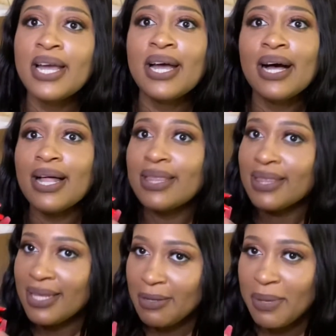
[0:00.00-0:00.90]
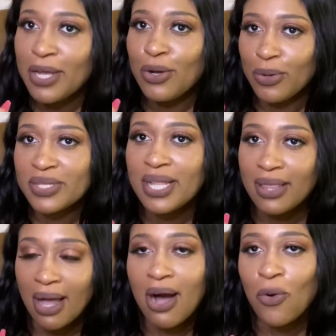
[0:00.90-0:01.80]
A little bit goes a
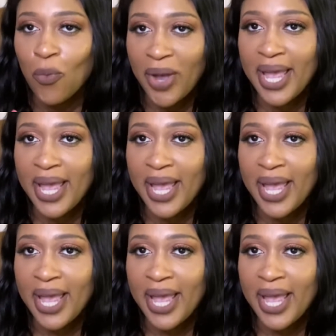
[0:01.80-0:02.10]
long way.